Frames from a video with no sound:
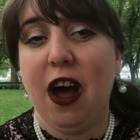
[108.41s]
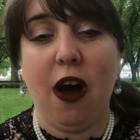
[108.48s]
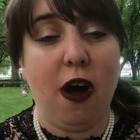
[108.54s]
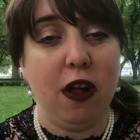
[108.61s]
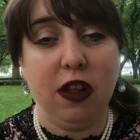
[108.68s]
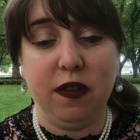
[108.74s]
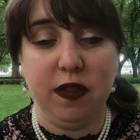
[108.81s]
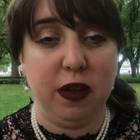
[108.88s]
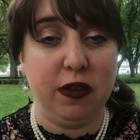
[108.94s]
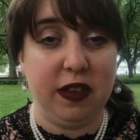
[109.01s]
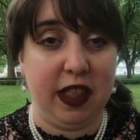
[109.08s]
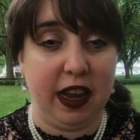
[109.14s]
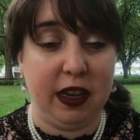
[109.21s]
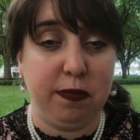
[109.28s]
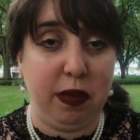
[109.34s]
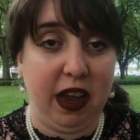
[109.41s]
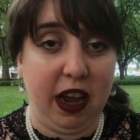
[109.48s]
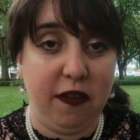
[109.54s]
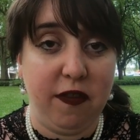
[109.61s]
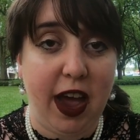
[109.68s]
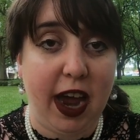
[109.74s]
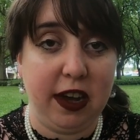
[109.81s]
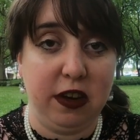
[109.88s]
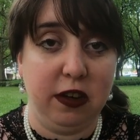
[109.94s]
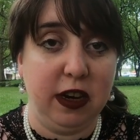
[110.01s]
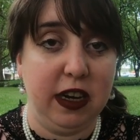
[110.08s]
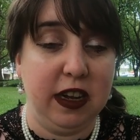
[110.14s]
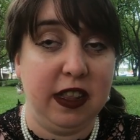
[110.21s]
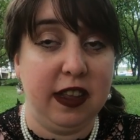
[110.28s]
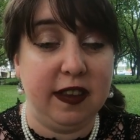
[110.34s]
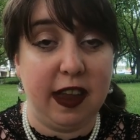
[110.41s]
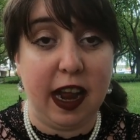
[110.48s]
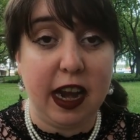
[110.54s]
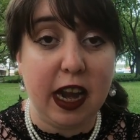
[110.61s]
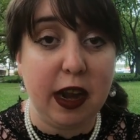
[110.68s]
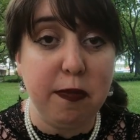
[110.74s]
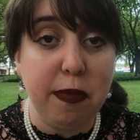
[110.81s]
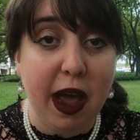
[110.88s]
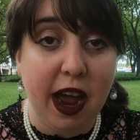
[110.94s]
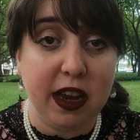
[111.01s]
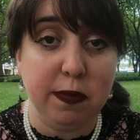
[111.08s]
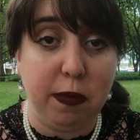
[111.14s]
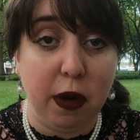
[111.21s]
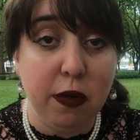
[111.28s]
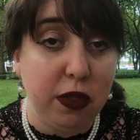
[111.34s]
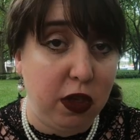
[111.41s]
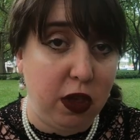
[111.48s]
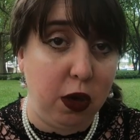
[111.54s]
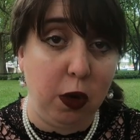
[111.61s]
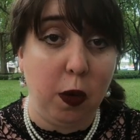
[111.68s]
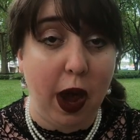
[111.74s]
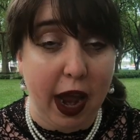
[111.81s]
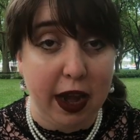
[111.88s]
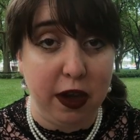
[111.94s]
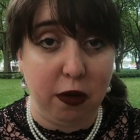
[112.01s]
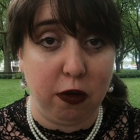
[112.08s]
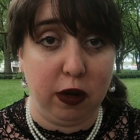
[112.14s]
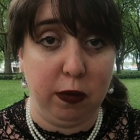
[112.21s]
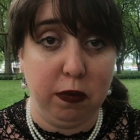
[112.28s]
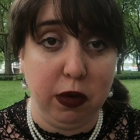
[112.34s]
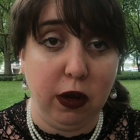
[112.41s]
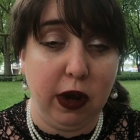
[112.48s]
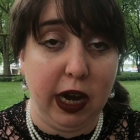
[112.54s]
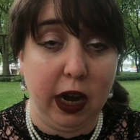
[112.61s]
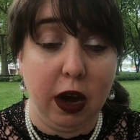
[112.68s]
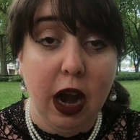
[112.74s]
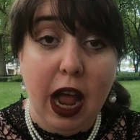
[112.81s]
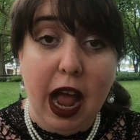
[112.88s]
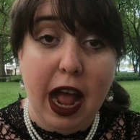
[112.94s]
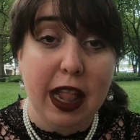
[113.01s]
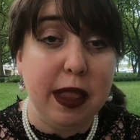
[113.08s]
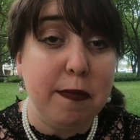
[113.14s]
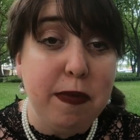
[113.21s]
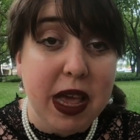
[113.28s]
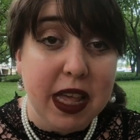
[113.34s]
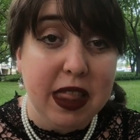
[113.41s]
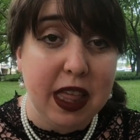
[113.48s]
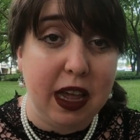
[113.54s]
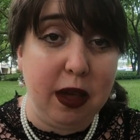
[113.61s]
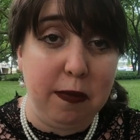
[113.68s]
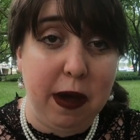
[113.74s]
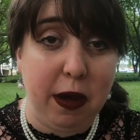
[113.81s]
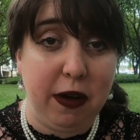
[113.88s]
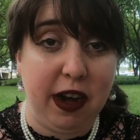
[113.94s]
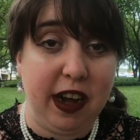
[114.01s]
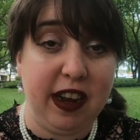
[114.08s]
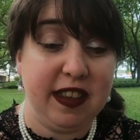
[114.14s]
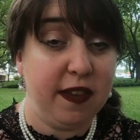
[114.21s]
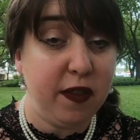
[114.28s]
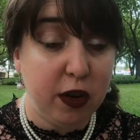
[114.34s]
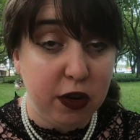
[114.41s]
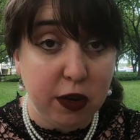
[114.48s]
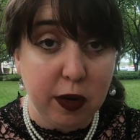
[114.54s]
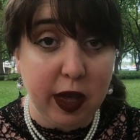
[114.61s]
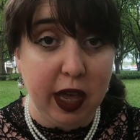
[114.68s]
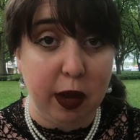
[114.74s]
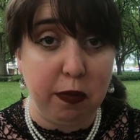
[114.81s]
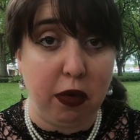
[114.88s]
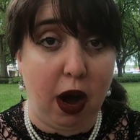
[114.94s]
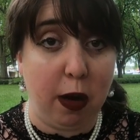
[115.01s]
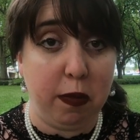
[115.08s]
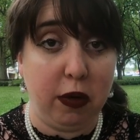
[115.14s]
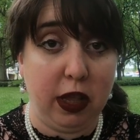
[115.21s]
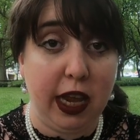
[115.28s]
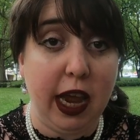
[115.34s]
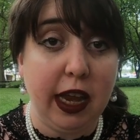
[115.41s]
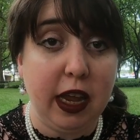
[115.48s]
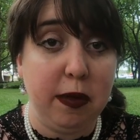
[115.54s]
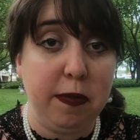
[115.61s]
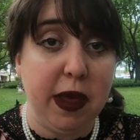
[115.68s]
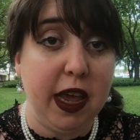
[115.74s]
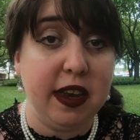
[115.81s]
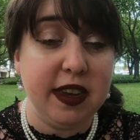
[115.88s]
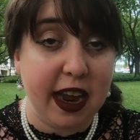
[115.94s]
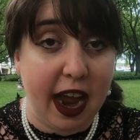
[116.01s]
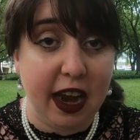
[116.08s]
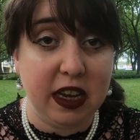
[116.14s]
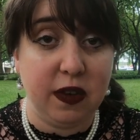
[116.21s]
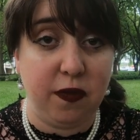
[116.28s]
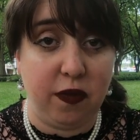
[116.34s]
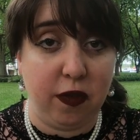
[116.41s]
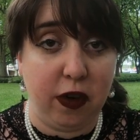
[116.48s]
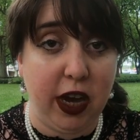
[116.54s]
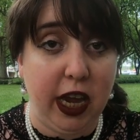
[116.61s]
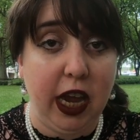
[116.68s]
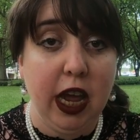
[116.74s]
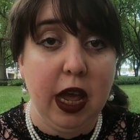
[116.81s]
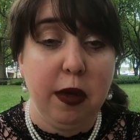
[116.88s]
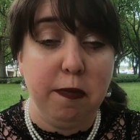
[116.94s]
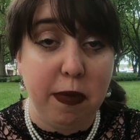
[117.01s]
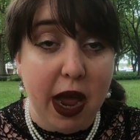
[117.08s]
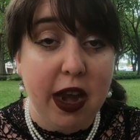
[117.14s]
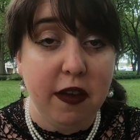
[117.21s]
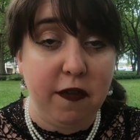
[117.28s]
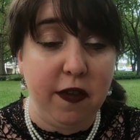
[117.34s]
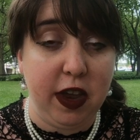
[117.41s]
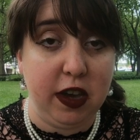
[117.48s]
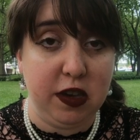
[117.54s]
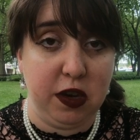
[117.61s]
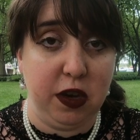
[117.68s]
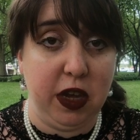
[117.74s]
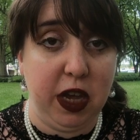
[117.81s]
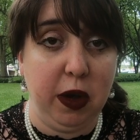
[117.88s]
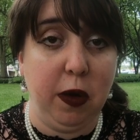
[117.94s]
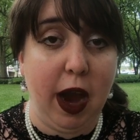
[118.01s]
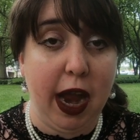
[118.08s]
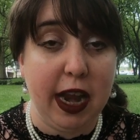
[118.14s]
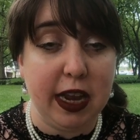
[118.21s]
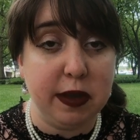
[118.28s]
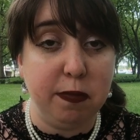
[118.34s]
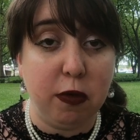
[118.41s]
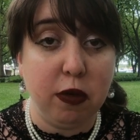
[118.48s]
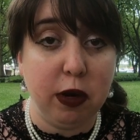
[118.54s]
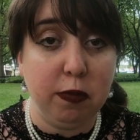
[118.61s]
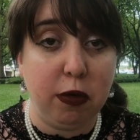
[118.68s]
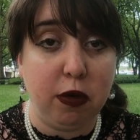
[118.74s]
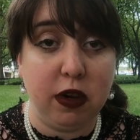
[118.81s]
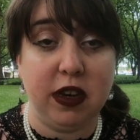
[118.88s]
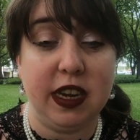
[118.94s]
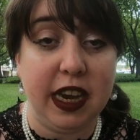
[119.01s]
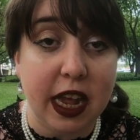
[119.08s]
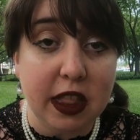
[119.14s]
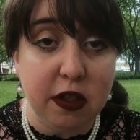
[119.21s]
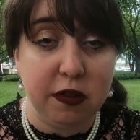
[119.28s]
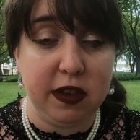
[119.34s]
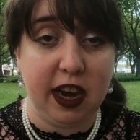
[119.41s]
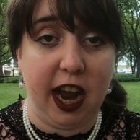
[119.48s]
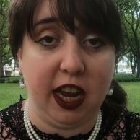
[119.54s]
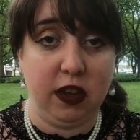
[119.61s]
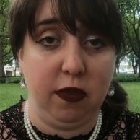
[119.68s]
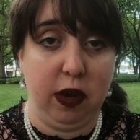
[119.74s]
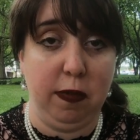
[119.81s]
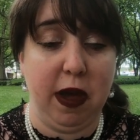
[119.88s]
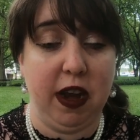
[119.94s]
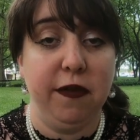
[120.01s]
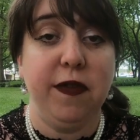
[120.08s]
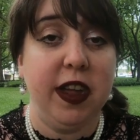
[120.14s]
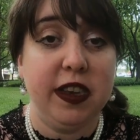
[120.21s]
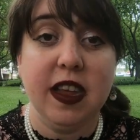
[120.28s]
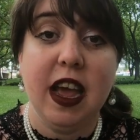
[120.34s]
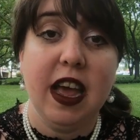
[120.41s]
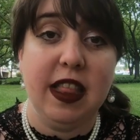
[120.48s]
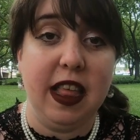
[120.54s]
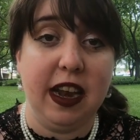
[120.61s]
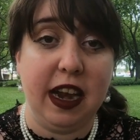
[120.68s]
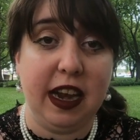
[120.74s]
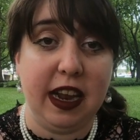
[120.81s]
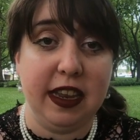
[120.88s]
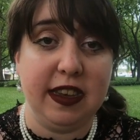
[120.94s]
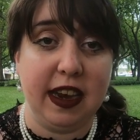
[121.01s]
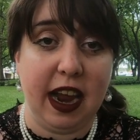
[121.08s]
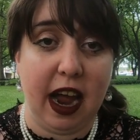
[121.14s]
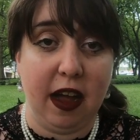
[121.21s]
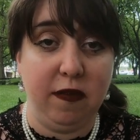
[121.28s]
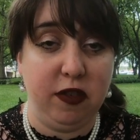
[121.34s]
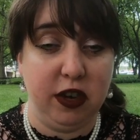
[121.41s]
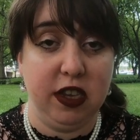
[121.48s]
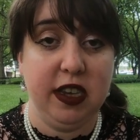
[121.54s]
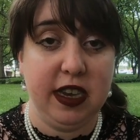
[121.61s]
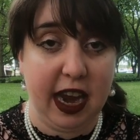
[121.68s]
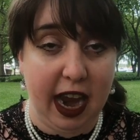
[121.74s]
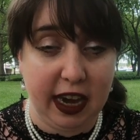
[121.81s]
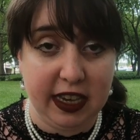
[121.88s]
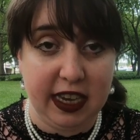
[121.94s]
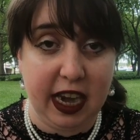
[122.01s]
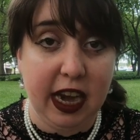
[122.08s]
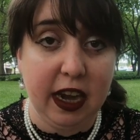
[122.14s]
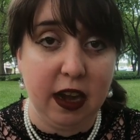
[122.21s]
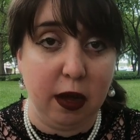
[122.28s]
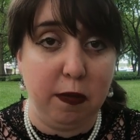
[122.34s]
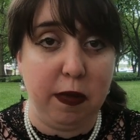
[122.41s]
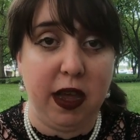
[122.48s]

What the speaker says: All of those things play a factor into this, and it impacts both you and your employer. And the big thing about it is if you're doing it properly, it can be a tax-free benefit to you, and it's more important to get those tax-free benefits than it is to have just taxed income,